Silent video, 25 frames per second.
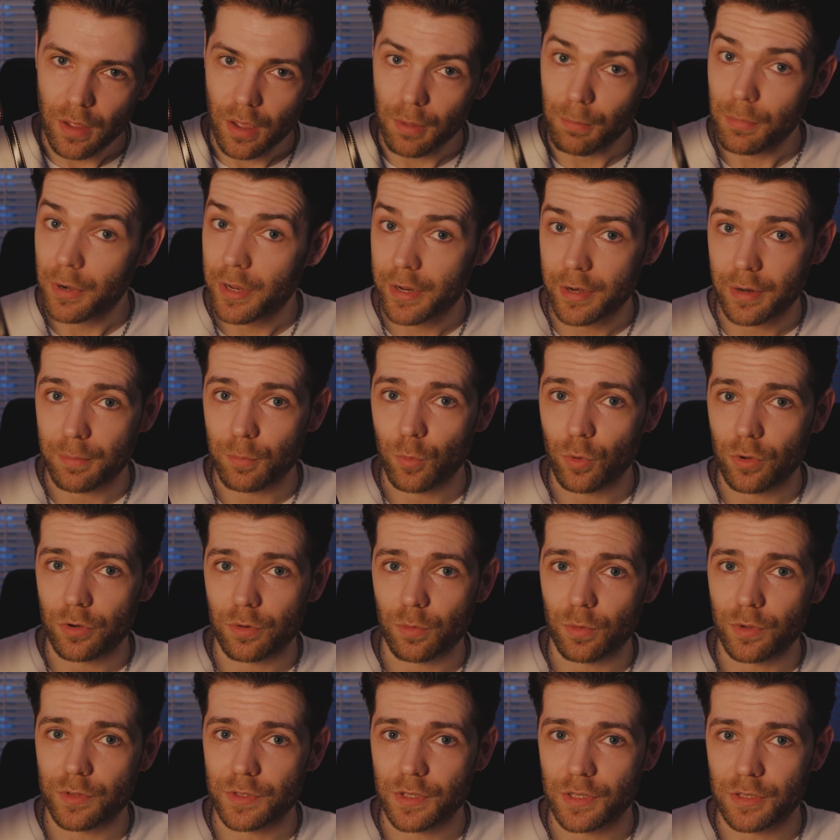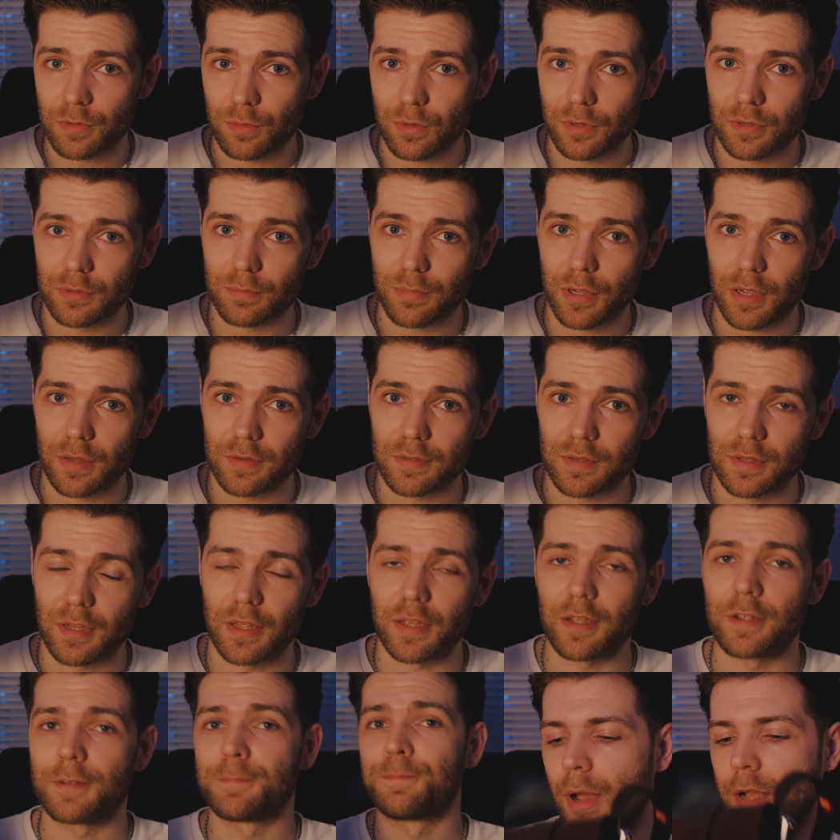I'm leaning more towards this one
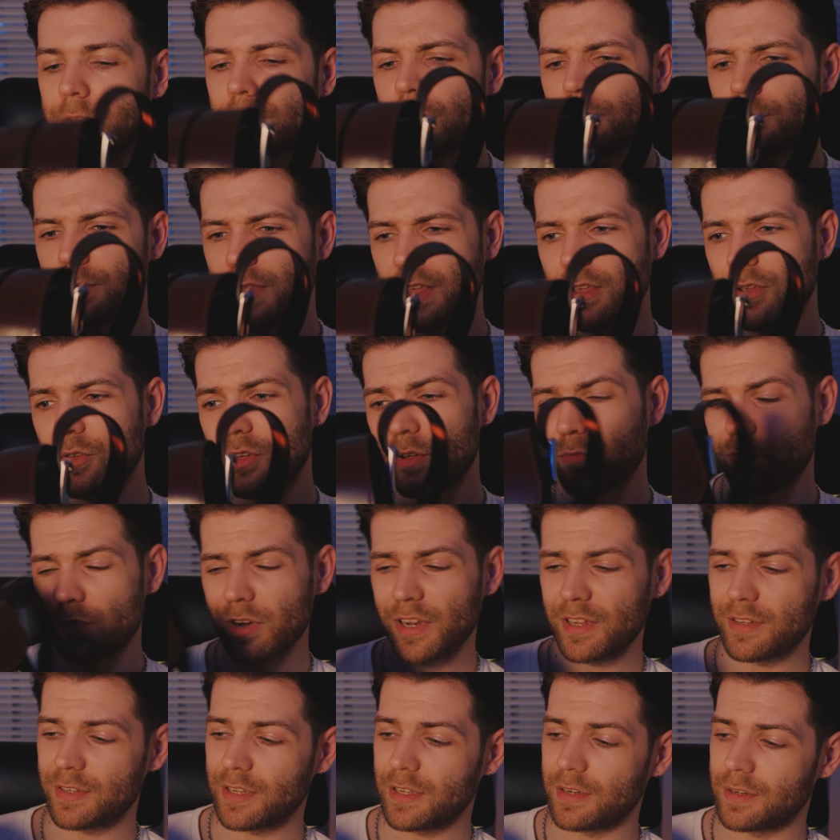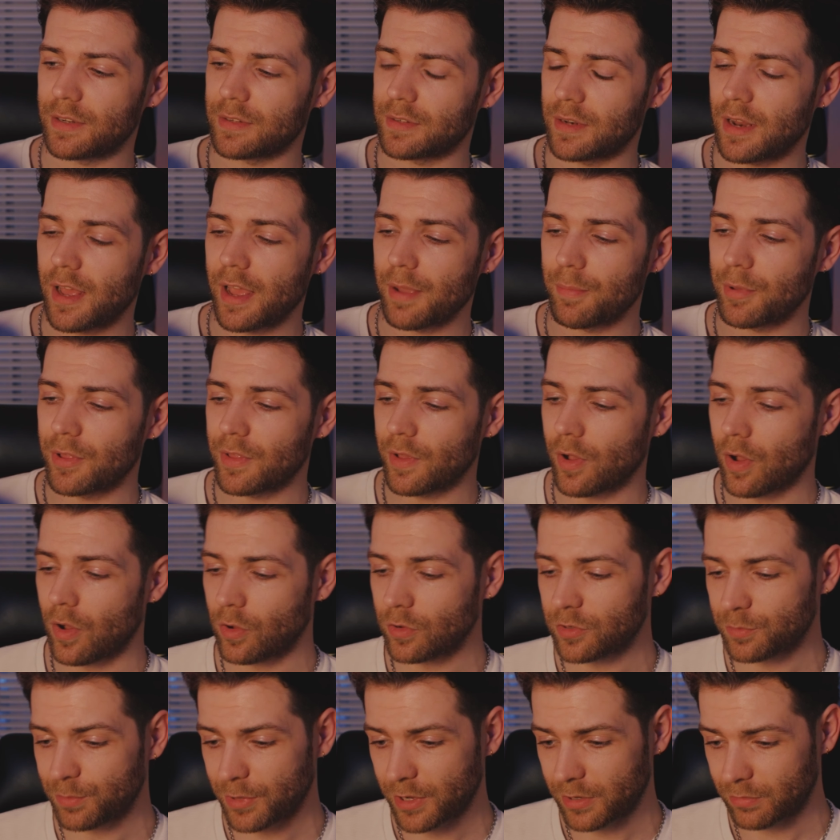personally. I don't think you can really see in this light, but the
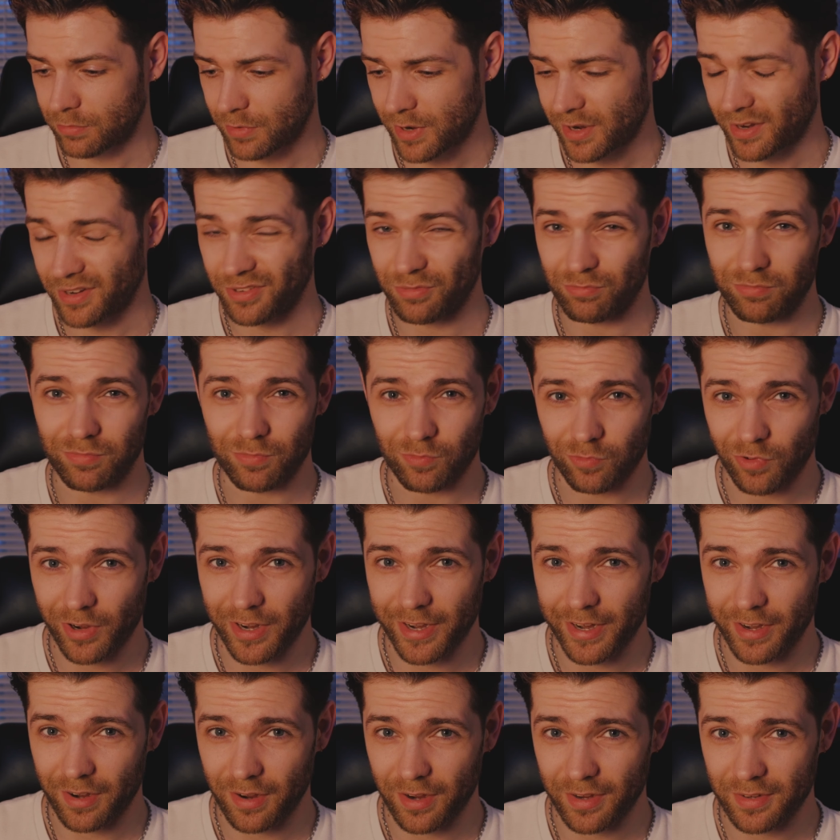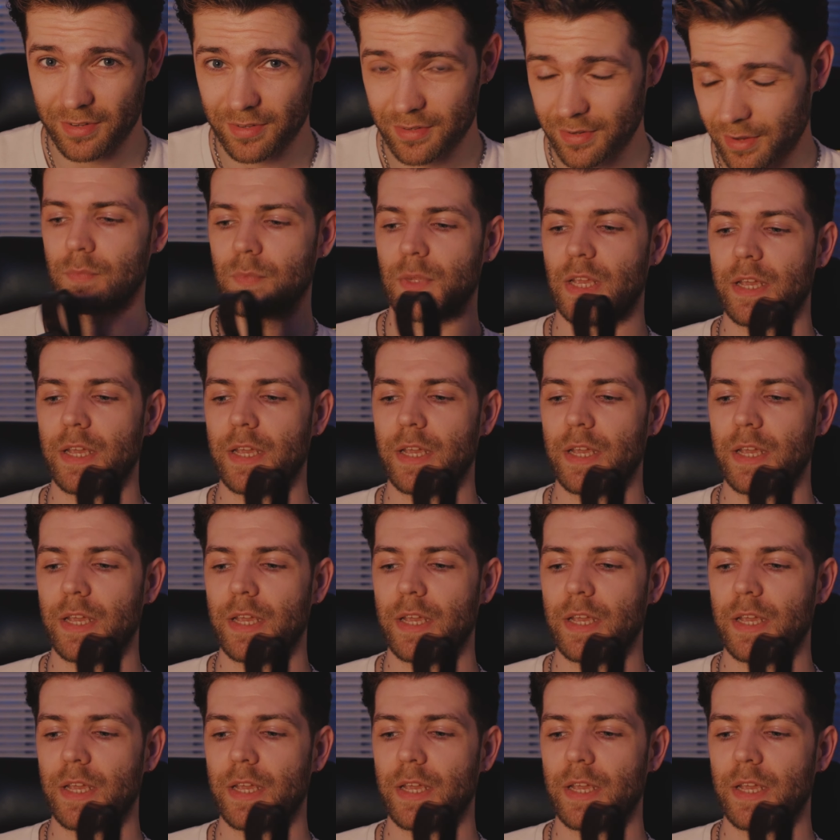oxblood red is really nice.